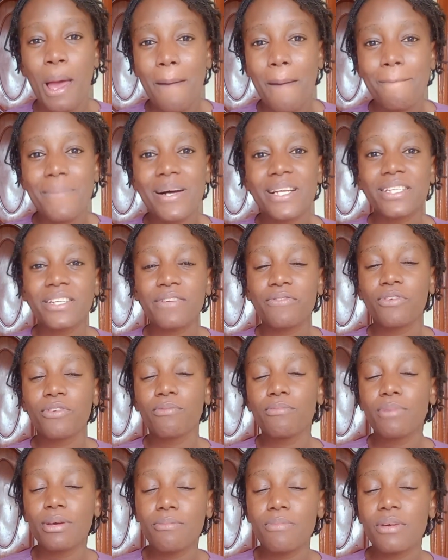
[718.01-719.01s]
But if your
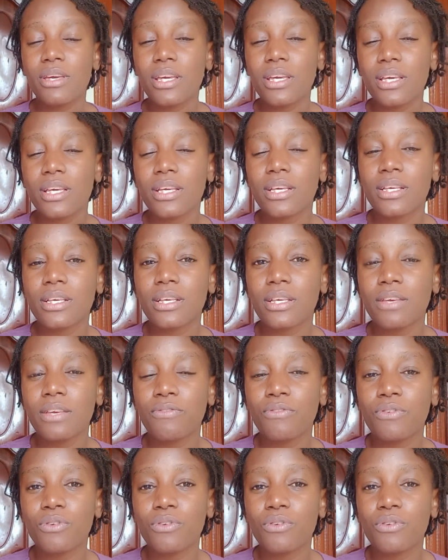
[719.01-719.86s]
baby, if you